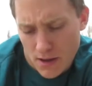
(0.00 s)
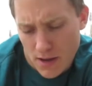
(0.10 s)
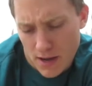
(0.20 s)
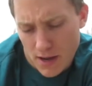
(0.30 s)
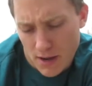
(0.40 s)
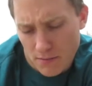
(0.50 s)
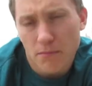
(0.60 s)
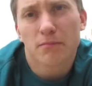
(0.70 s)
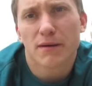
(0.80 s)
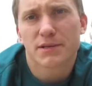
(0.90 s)

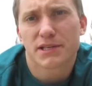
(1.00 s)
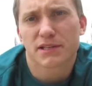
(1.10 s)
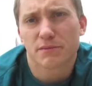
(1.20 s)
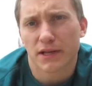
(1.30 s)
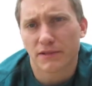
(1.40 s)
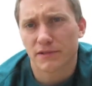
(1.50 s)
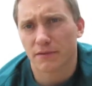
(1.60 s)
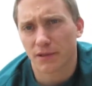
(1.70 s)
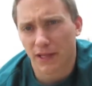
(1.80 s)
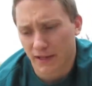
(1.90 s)
maybe 6 months,
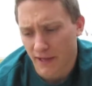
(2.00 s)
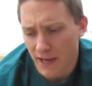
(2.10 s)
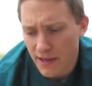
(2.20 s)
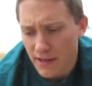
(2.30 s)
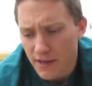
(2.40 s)
something like that.